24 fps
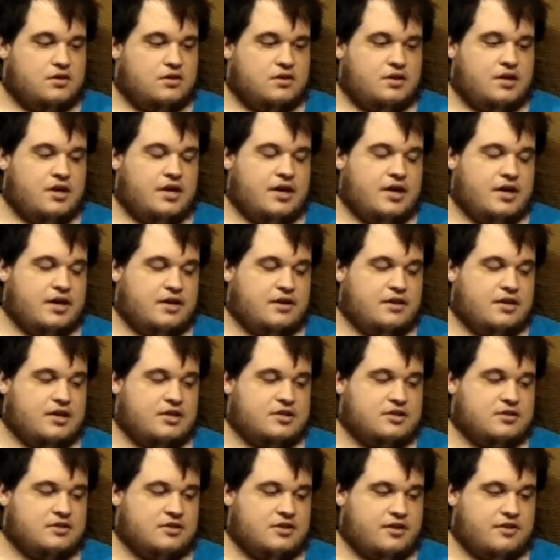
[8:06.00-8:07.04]
yeah,
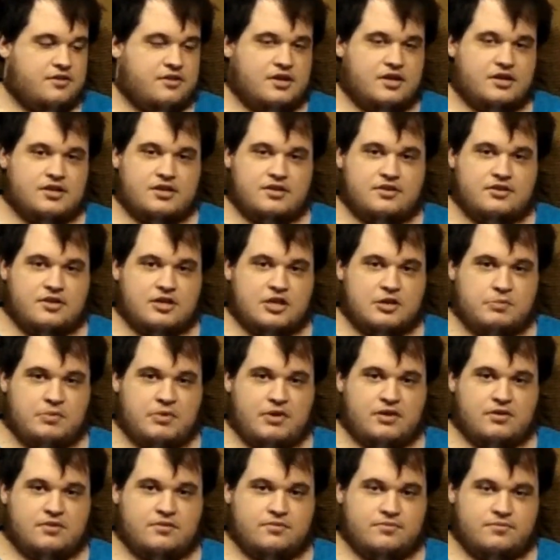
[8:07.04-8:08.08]
that's another thing I dislike
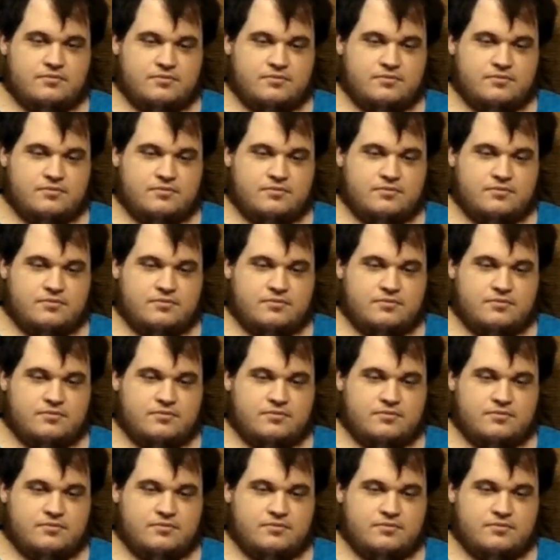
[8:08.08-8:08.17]
about